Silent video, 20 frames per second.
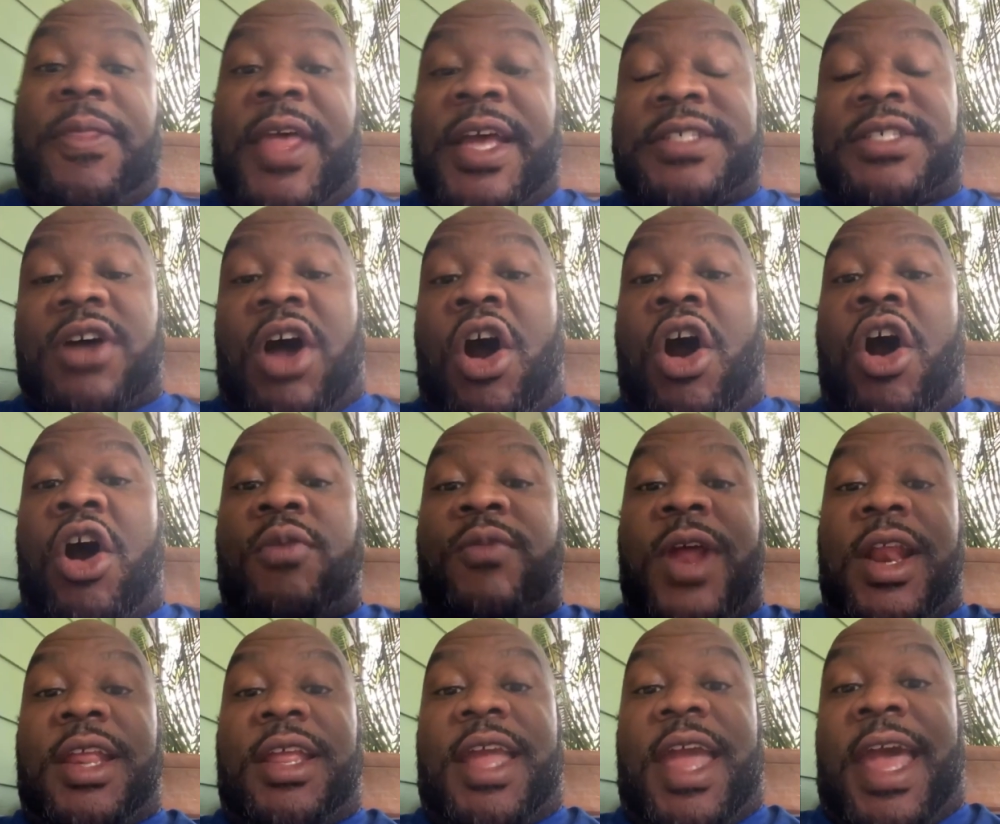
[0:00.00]
that's
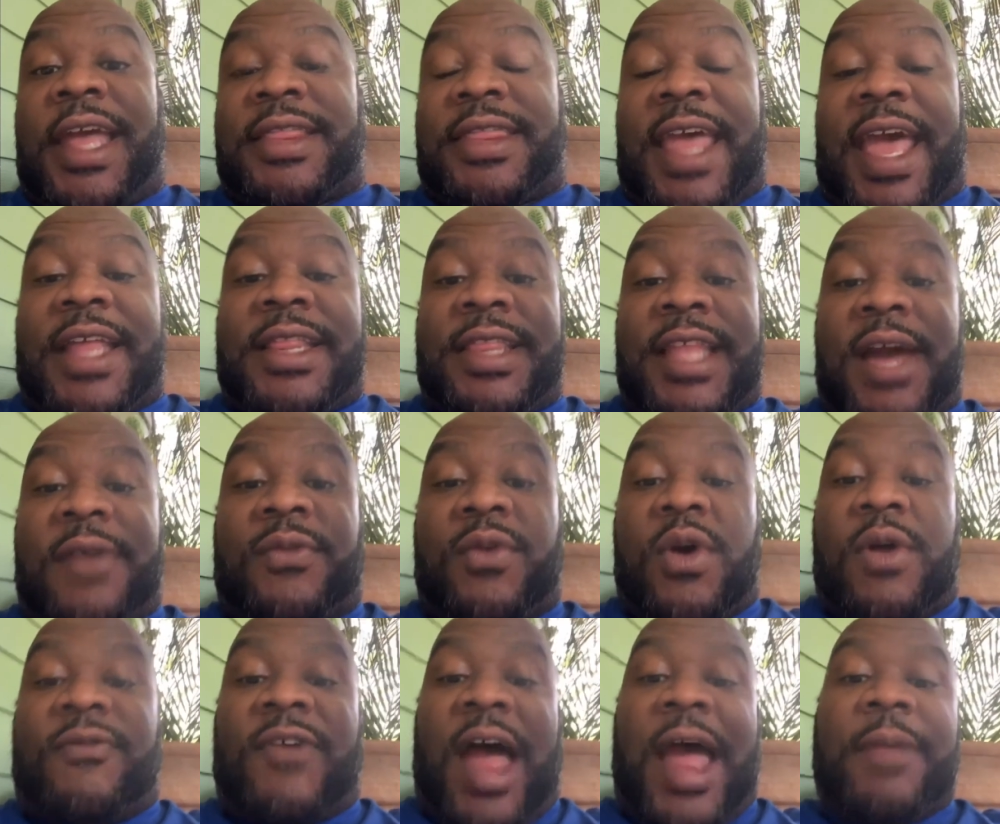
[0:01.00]
already at that
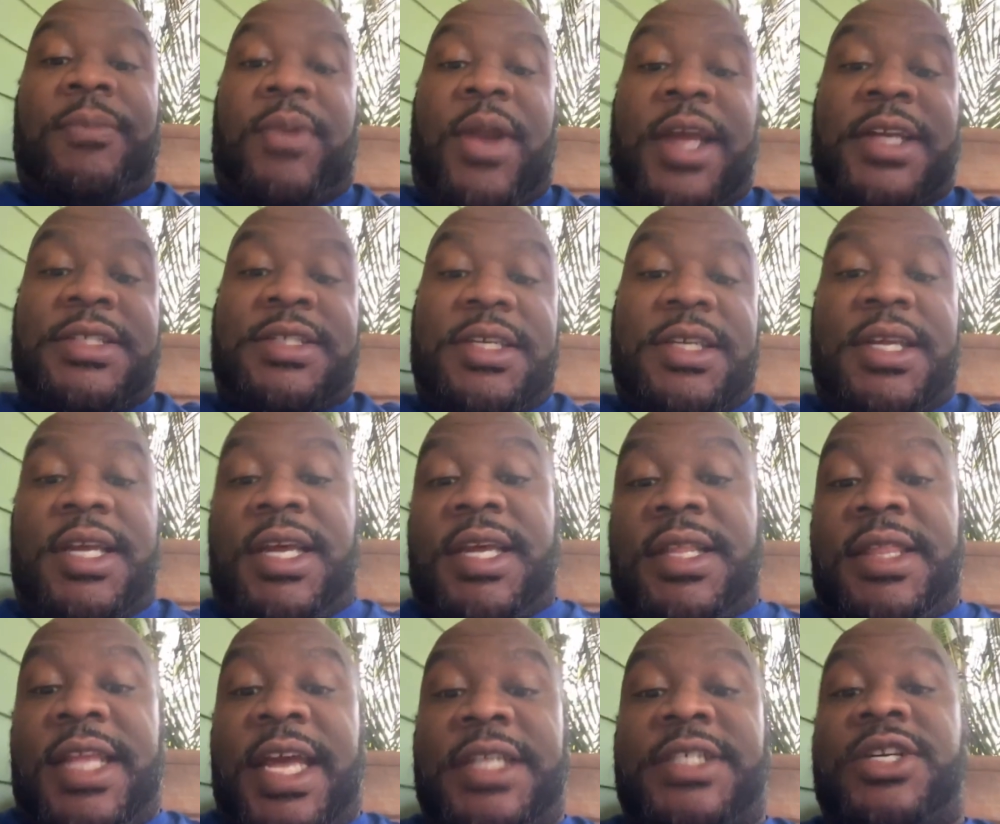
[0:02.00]
level of vibration
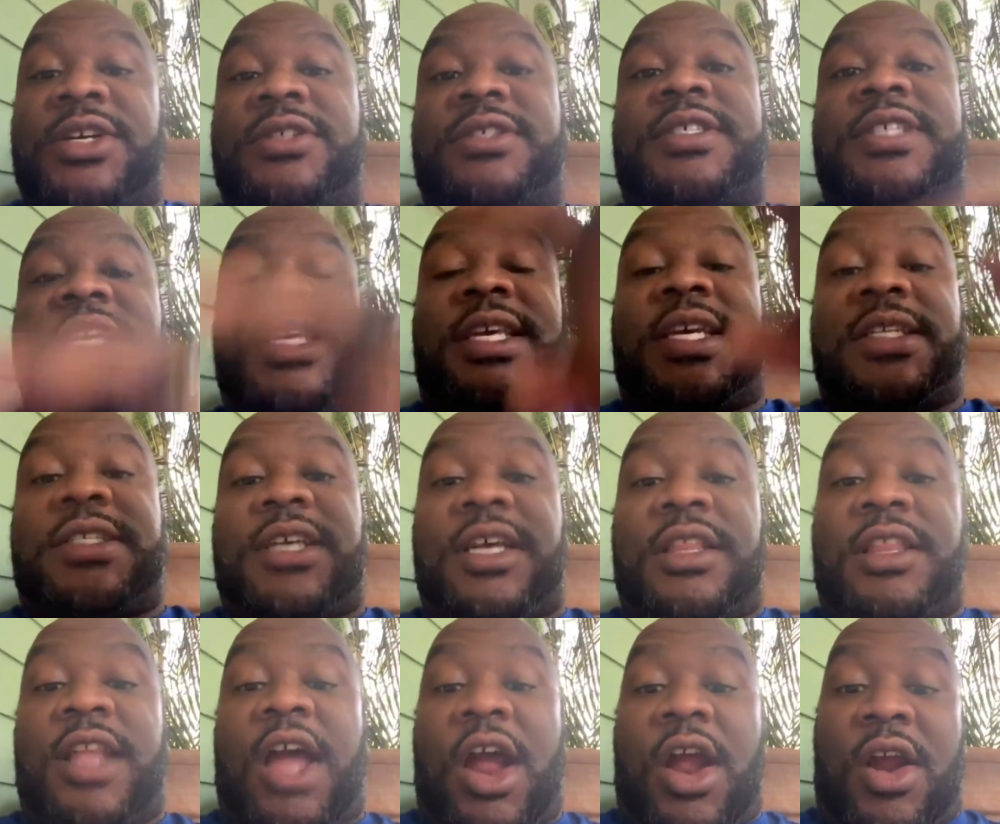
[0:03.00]
that you're seeking
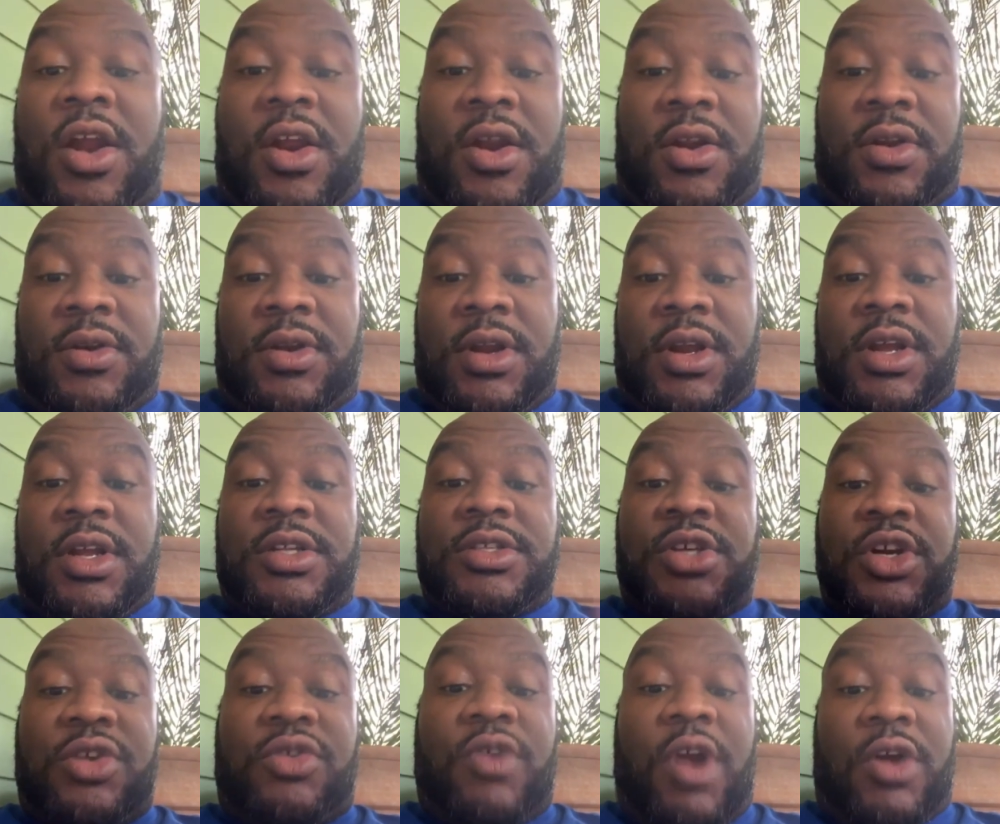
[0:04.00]
to learn
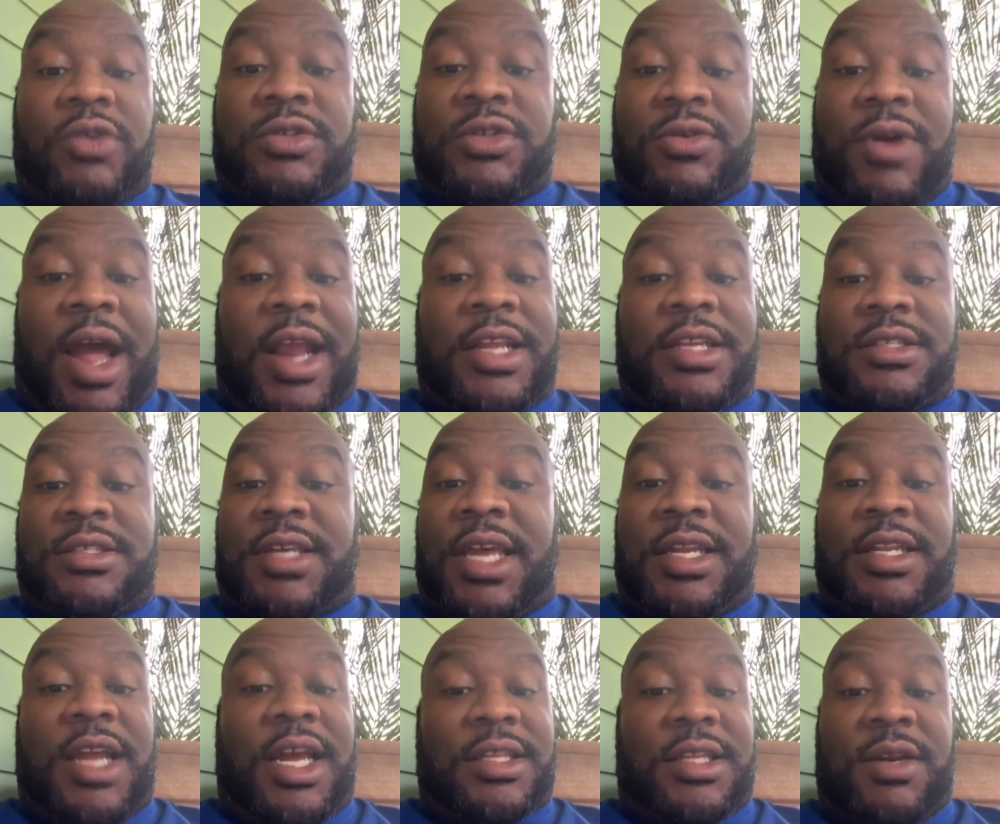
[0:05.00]
to grow to. I didn't
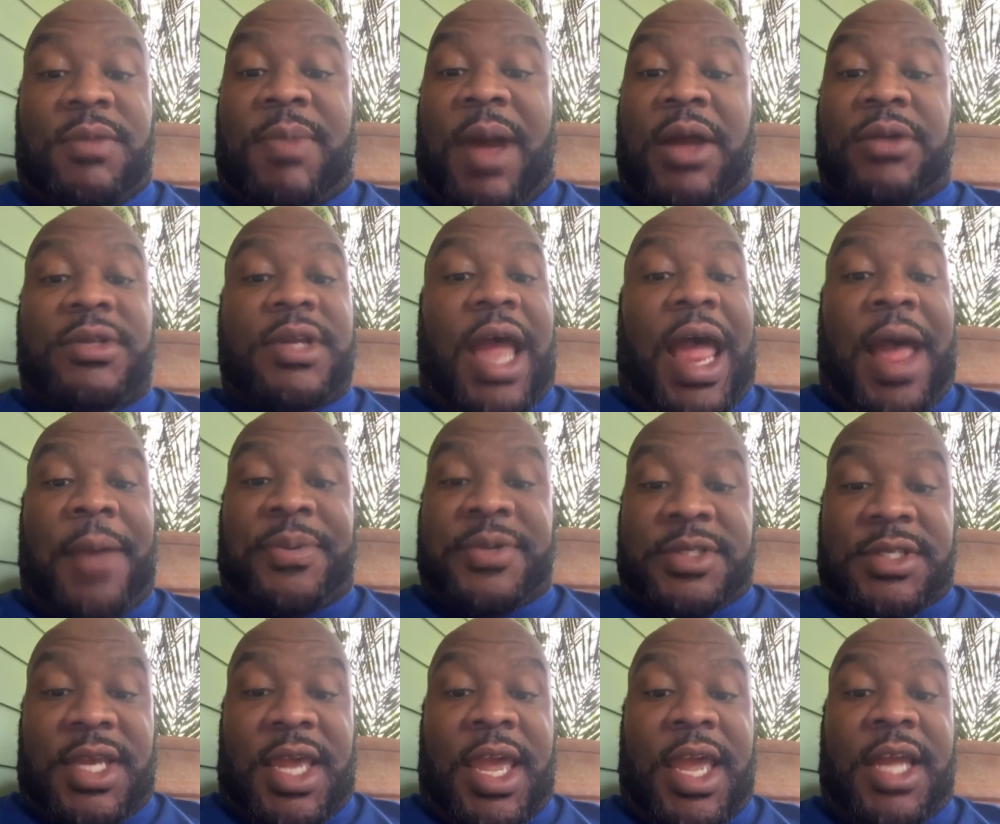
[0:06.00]
say nothing about the
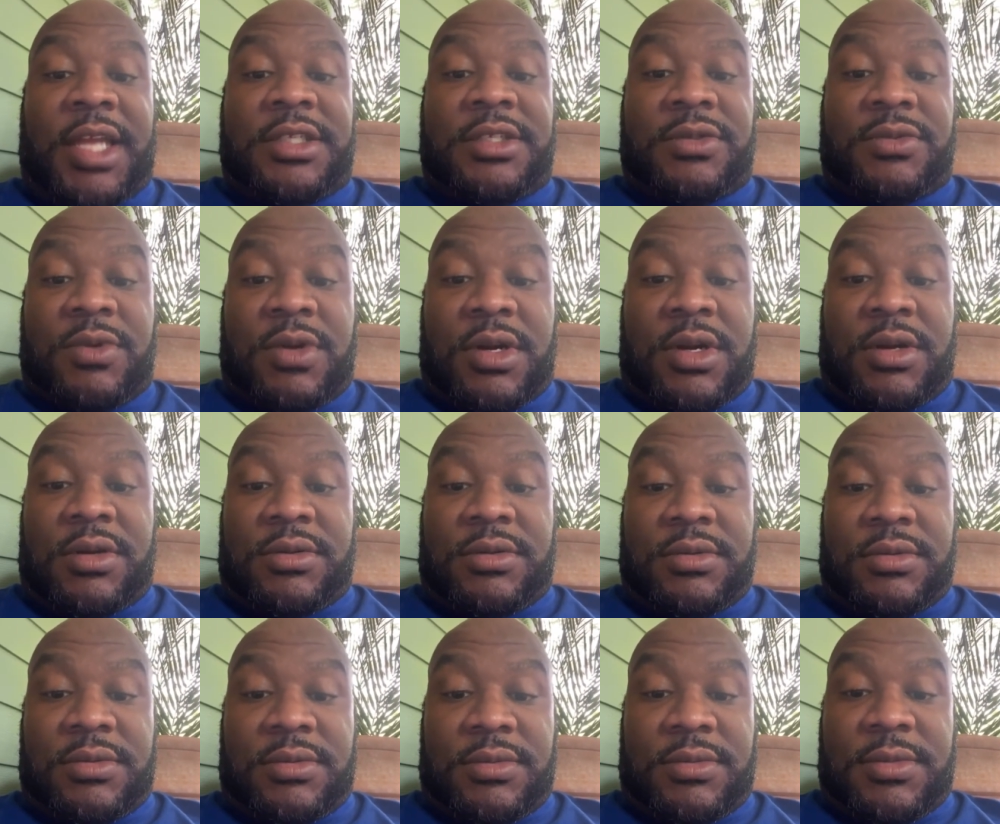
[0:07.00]
opposite, Angie's World.
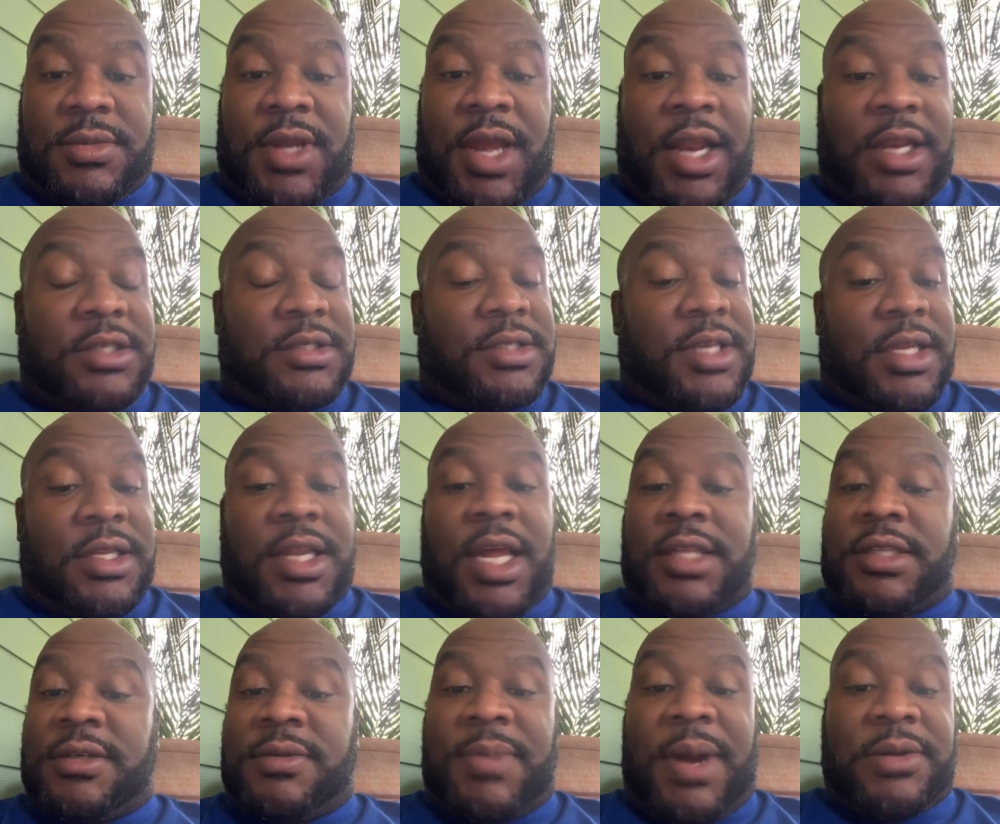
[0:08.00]
I didn't say
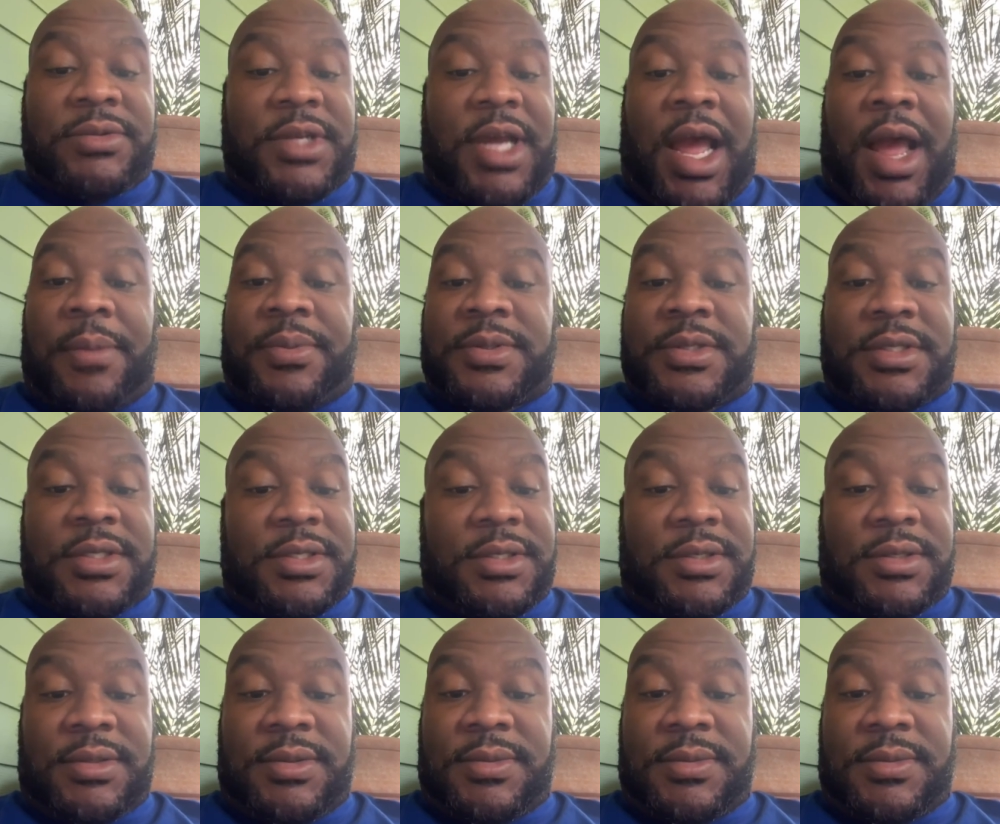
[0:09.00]
nothing about the opposite.